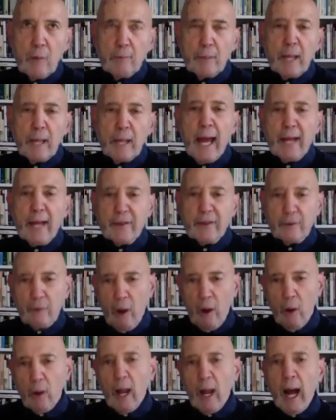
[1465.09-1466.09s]
playing the
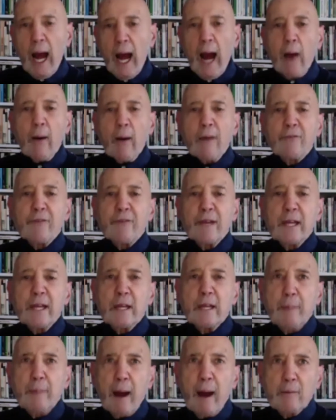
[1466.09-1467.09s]
role, how I
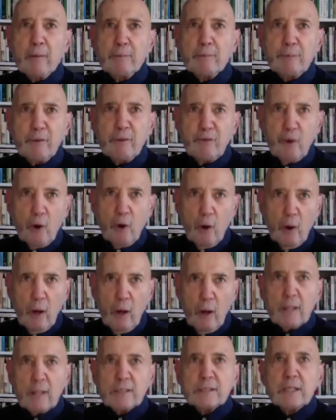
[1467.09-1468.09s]
feel about before
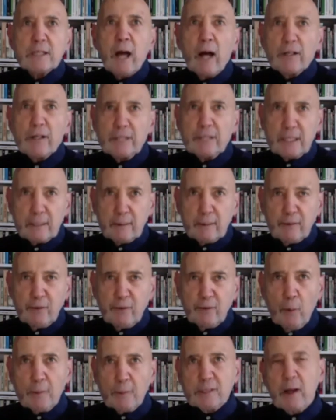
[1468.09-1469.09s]
starting the
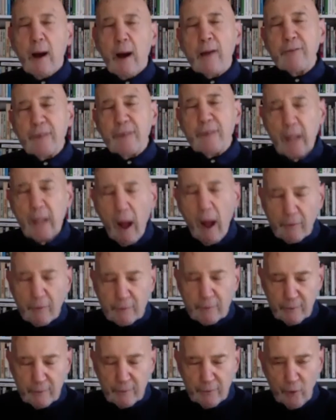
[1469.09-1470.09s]
performance, how I feel
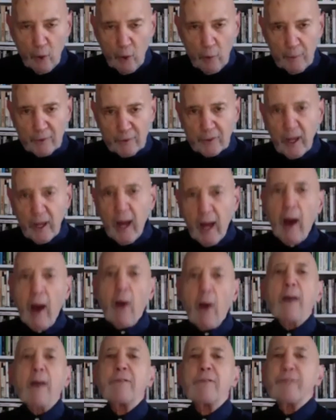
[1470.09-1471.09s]
after the performance,
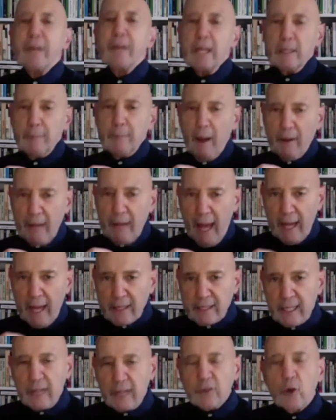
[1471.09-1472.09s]
how I feel about
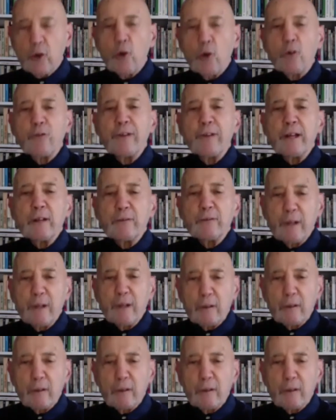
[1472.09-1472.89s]
acting. It's all feel.